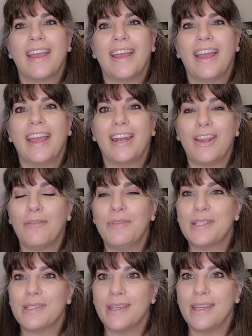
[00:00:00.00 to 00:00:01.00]
And
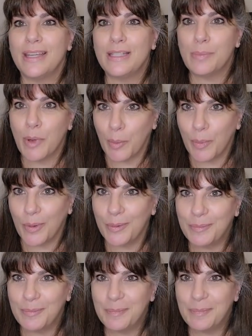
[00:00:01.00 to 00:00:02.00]
obviously it's purple.
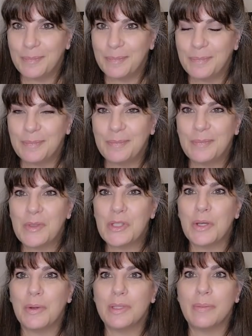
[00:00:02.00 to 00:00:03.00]

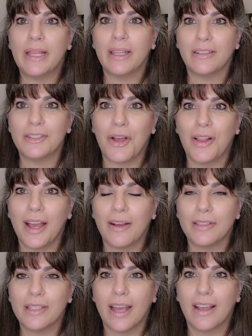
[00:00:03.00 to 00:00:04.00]
So it's my little
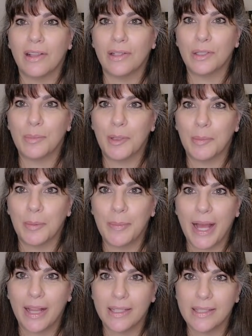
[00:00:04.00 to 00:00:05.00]
dollhouse. I call it the Purple
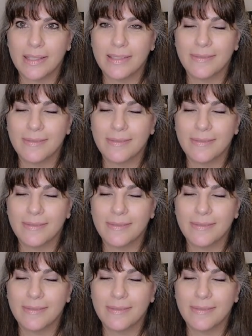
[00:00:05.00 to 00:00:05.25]
Palace.